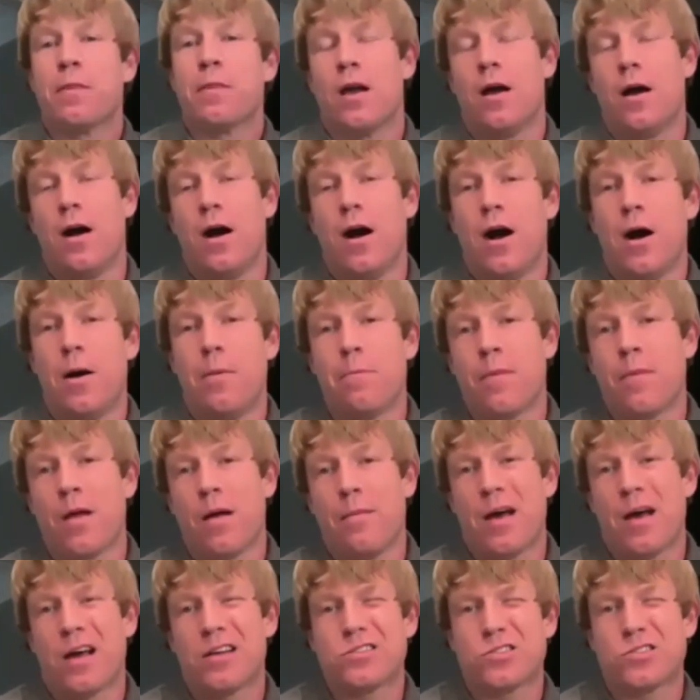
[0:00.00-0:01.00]

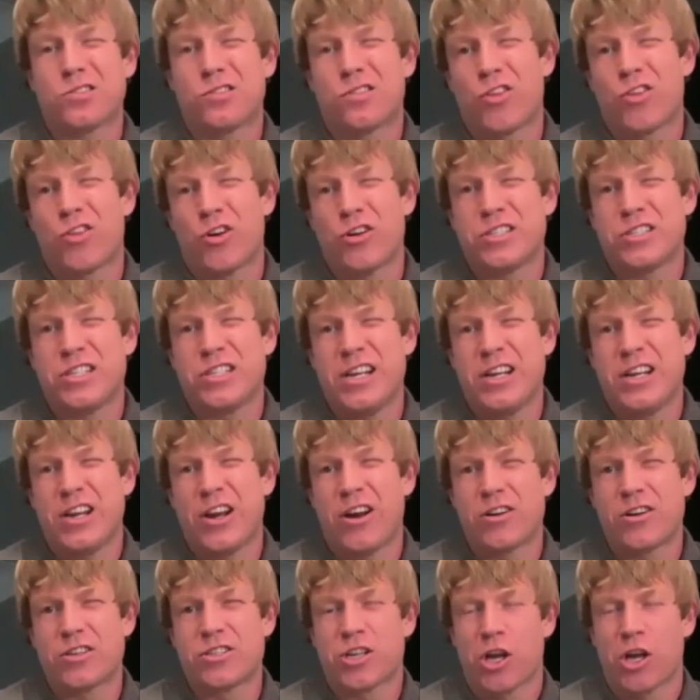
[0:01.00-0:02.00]
about 13
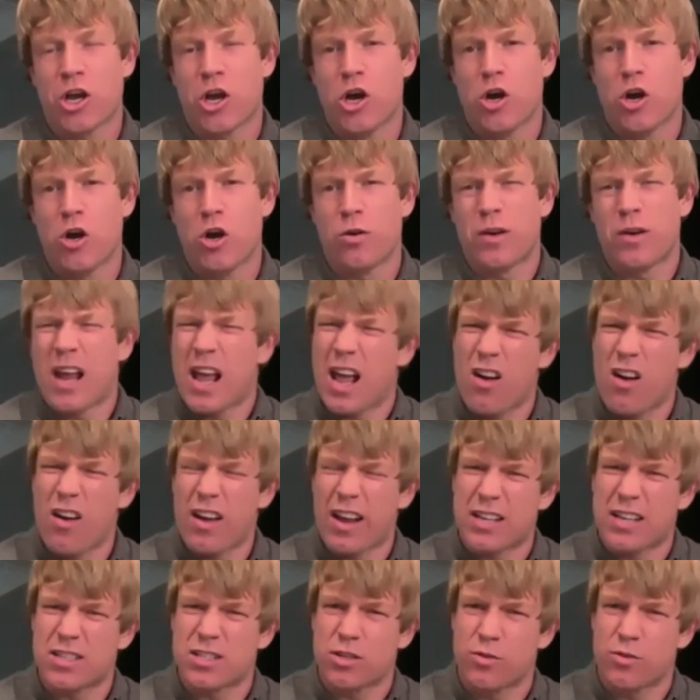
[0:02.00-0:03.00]
years ago now, I
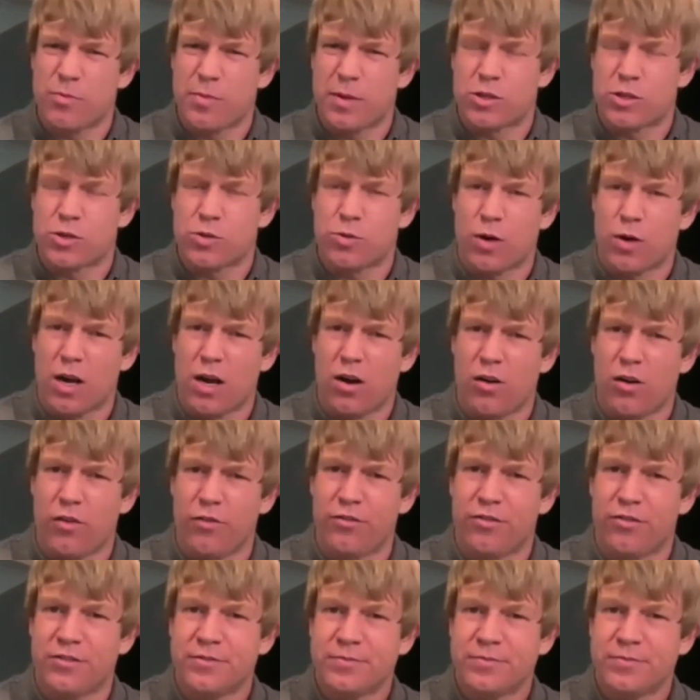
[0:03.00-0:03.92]
guess it would be 12.